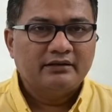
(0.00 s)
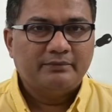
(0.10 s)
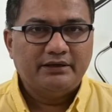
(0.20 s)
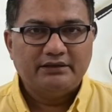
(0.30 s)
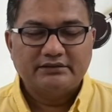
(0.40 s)

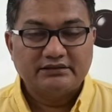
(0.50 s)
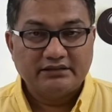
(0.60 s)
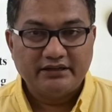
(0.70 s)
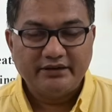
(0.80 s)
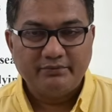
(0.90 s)
Please, this
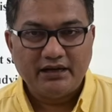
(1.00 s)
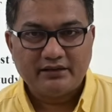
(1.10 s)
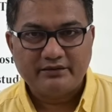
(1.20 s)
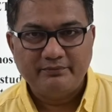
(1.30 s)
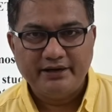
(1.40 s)
is a
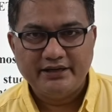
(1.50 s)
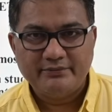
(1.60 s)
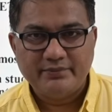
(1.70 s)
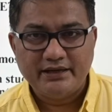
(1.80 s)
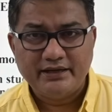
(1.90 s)
remark
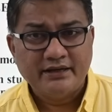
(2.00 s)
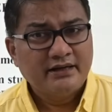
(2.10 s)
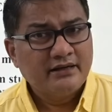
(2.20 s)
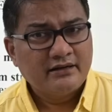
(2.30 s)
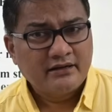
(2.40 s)
made by
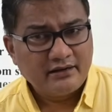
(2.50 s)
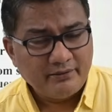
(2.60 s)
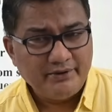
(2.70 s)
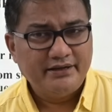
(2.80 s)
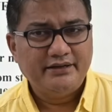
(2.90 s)

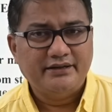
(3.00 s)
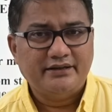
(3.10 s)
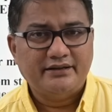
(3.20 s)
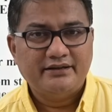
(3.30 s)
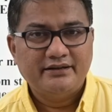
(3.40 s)
committee.
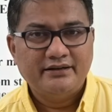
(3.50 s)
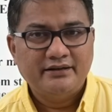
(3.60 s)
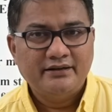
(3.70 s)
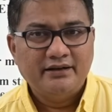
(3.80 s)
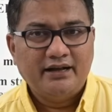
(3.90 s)

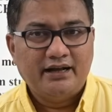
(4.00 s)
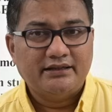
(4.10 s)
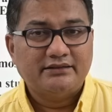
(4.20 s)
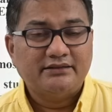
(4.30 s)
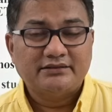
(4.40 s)

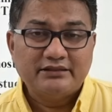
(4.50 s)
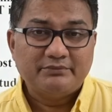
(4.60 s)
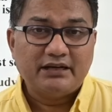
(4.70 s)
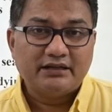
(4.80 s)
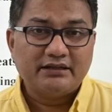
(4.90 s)
And this
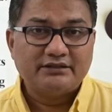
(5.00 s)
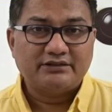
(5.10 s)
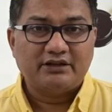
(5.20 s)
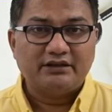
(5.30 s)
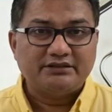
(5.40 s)
remark is
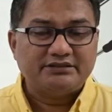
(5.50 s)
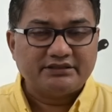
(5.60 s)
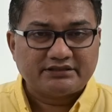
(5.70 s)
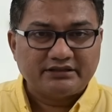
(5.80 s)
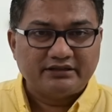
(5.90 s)
not
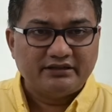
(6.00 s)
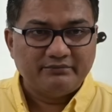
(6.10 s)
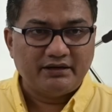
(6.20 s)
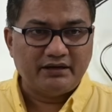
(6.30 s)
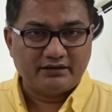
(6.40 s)
just a
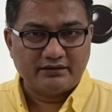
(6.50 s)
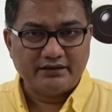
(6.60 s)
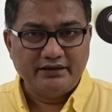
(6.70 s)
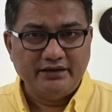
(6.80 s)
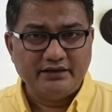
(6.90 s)
remark,
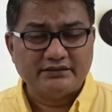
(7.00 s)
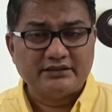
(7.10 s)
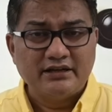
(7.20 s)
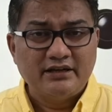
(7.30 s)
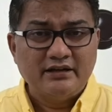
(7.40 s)
it
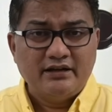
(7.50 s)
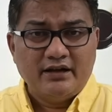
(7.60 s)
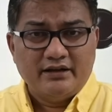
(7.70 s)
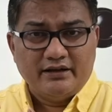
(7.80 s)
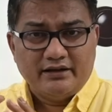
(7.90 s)

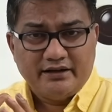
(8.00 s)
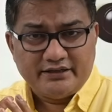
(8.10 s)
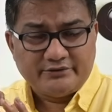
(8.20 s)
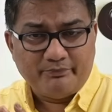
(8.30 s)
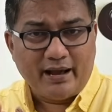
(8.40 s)

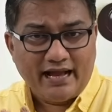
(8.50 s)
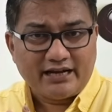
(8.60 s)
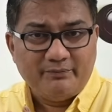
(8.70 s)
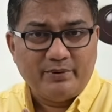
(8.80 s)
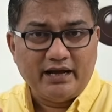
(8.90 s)
is
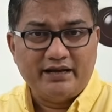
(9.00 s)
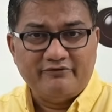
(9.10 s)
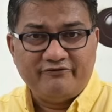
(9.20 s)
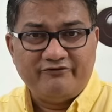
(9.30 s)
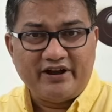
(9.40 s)
backed by
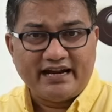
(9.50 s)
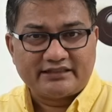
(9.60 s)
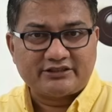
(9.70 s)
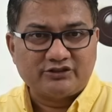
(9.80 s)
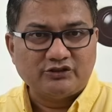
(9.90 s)

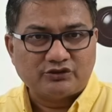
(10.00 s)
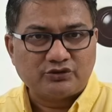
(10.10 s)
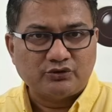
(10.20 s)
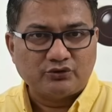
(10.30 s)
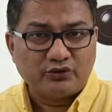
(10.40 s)
facts
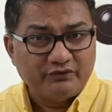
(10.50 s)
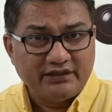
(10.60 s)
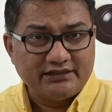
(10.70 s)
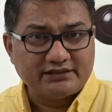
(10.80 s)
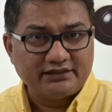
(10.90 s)
also. So
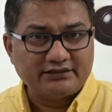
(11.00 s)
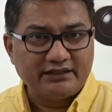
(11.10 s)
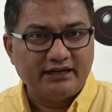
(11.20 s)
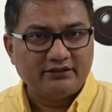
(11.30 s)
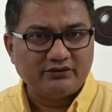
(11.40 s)
we'll discuss
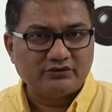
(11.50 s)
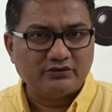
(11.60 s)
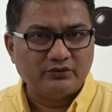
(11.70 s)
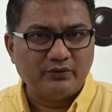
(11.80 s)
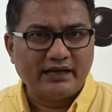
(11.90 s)
that also.
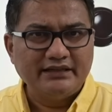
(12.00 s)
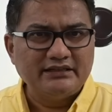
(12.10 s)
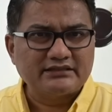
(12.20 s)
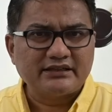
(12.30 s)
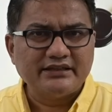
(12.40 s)
Why he
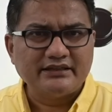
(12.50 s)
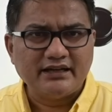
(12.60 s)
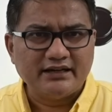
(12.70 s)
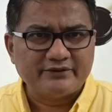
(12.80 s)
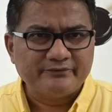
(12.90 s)
is saying
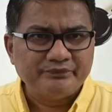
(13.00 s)
that?